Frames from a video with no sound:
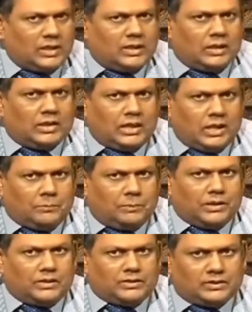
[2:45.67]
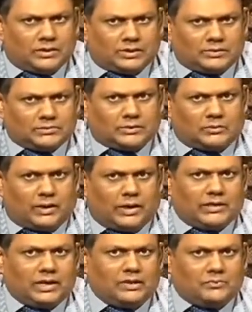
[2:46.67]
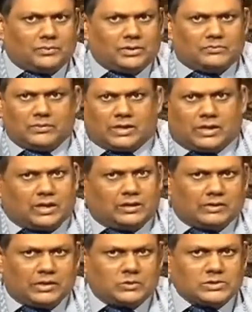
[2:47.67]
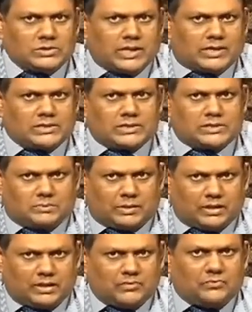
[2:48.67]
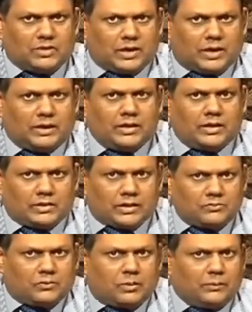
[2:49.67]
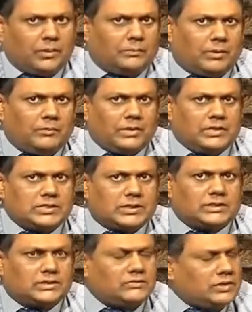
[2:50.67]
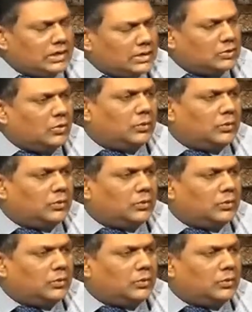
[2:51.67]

Keeping a white elephant, we can't reduce taxes. But if we are reforming public sector, we can go.